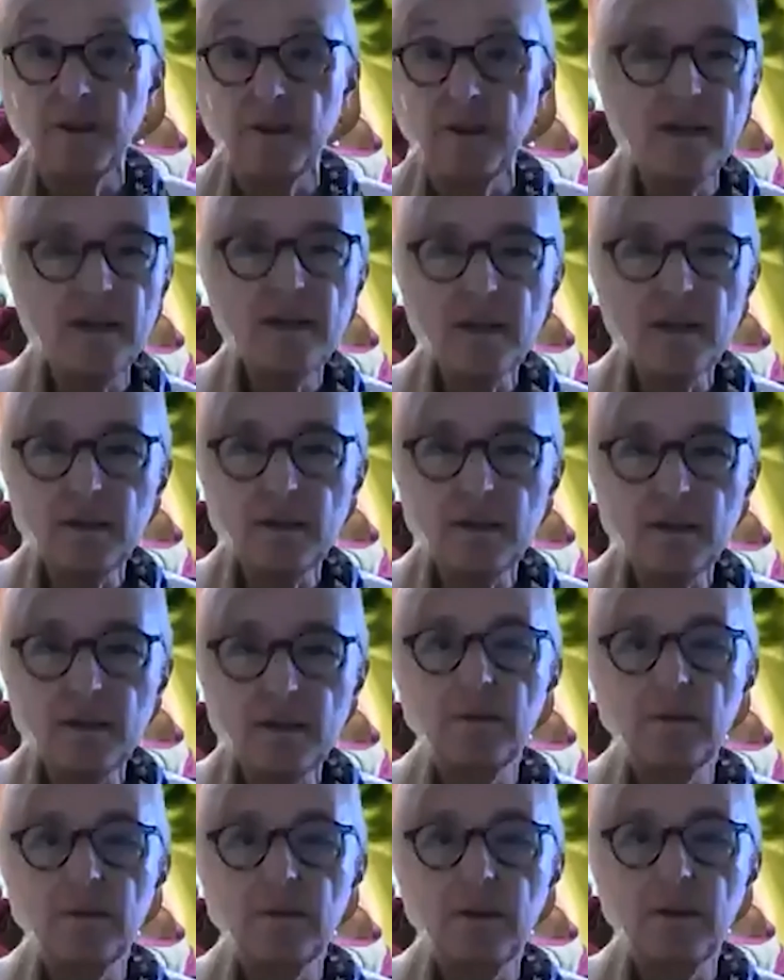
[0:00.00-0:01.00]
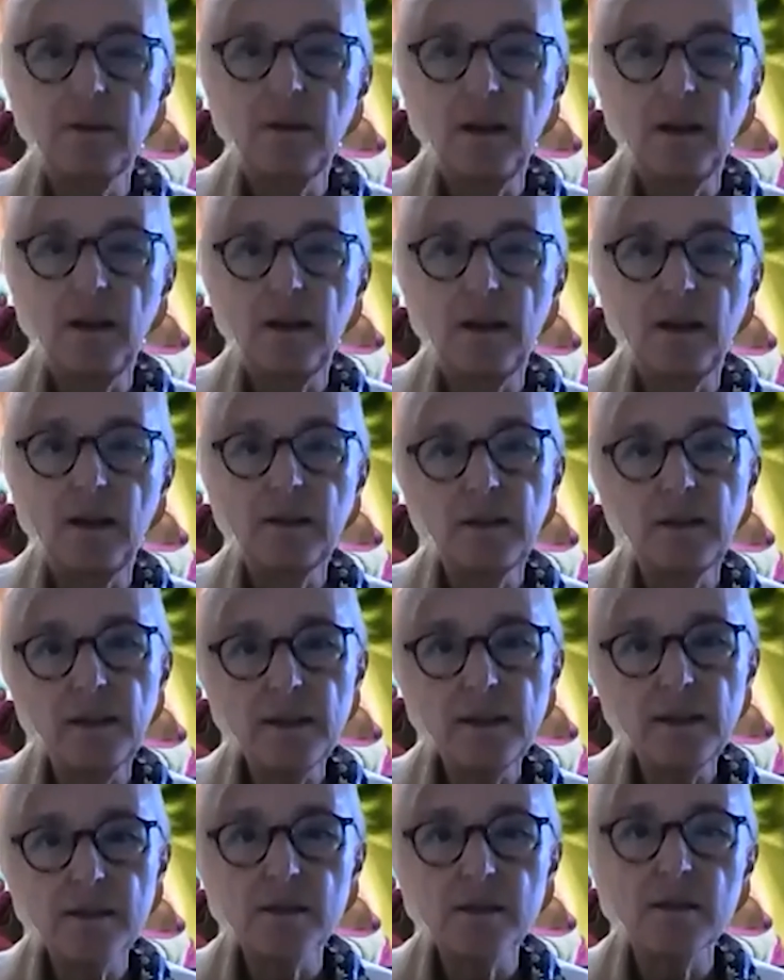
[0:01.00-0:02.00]
in Ghana,
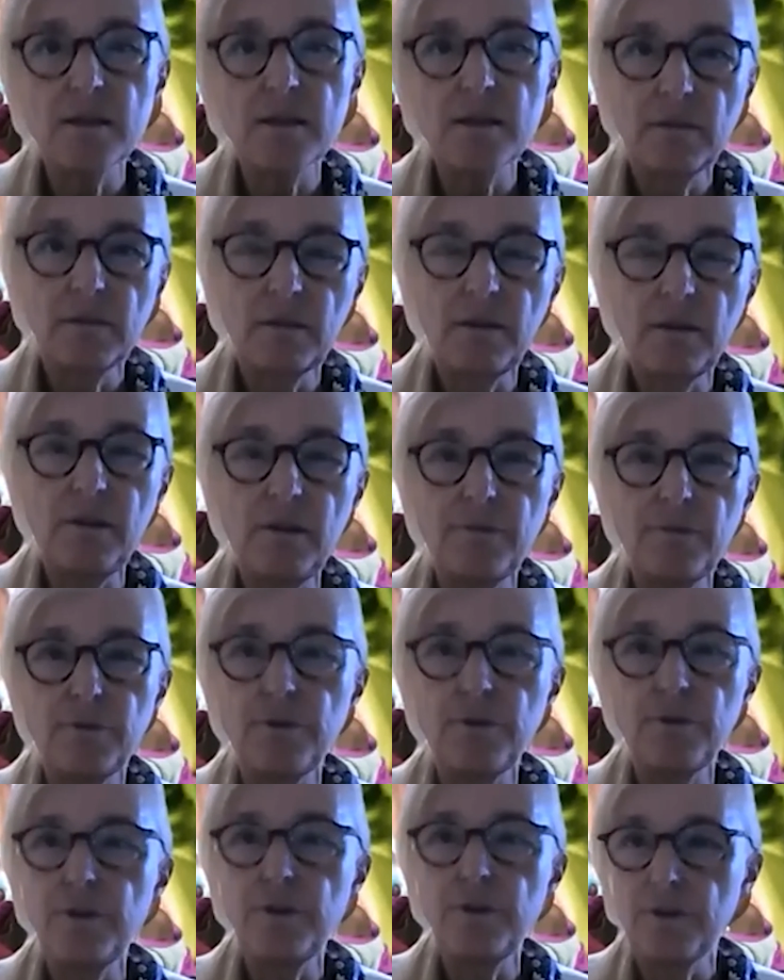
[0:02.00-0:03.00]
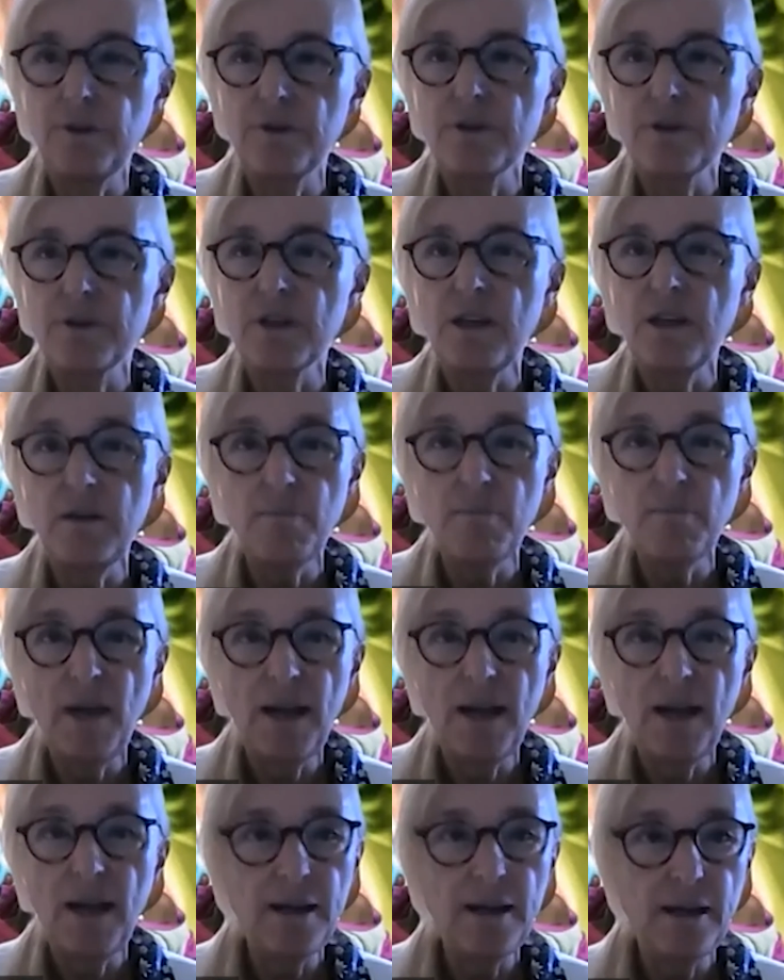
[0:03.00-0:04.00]
and at least 3-4
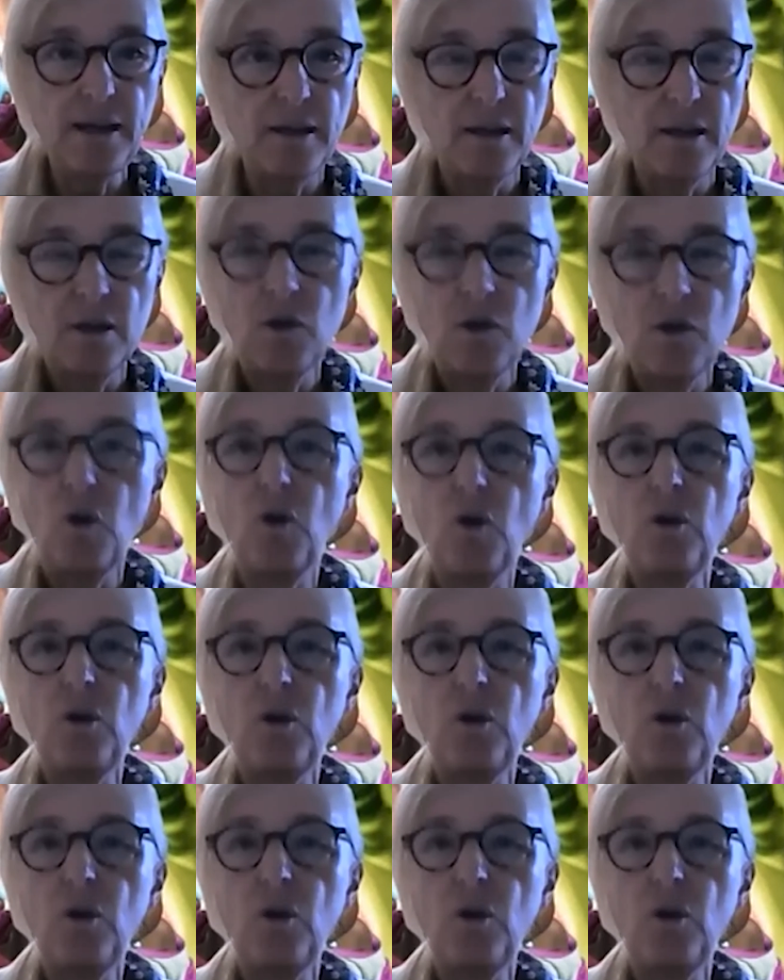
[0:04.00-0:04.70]
years in Mali.